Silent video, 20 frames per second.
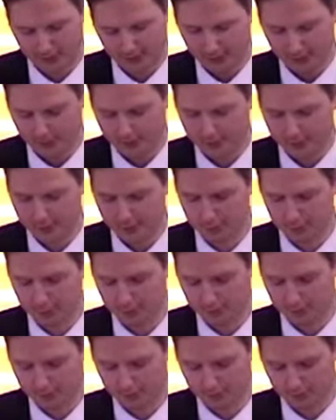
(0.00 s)
I think there's
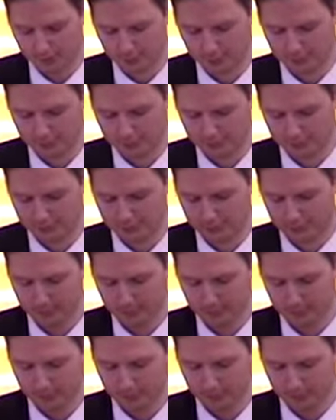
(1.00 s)
probably a little bit
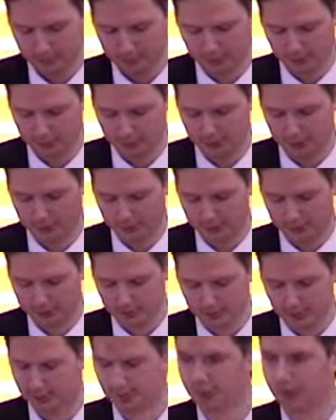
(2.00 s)
of something on this
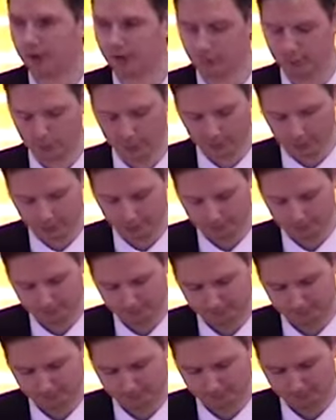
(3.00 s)
list for everybody.
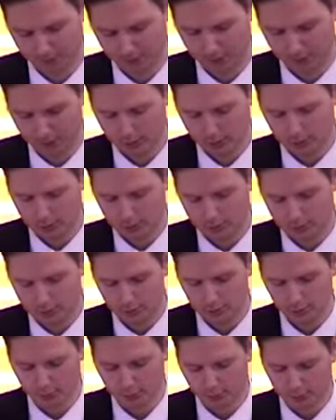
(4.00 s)

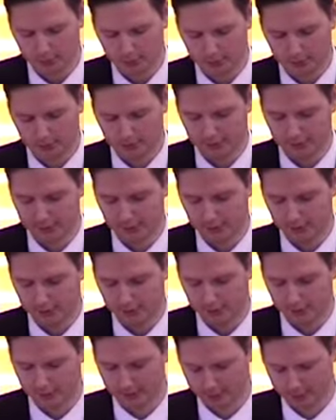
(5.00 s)
So what about the things that
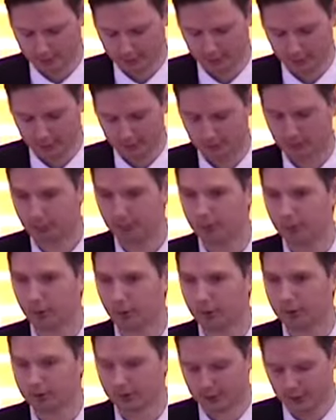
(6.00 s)
love is?
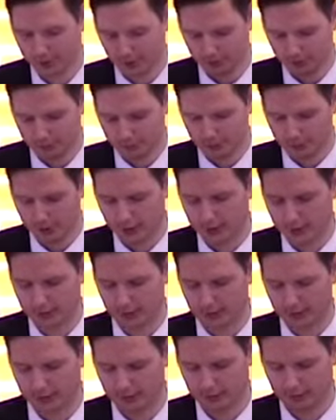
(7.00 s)
Paul says that love is
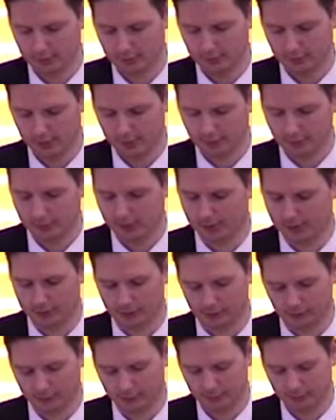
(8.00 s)
patient. It never gives
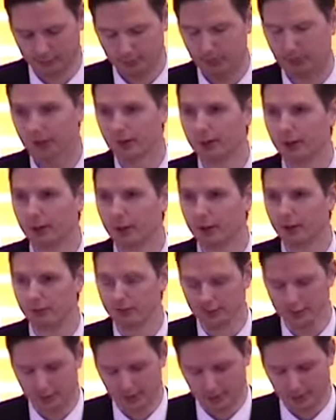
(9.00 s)
up. And love
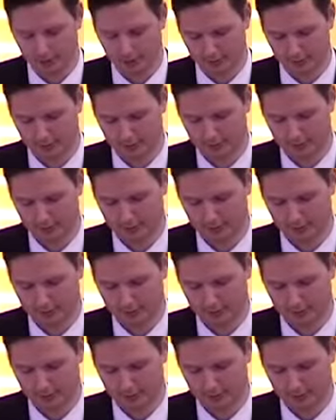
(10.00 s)
is kind.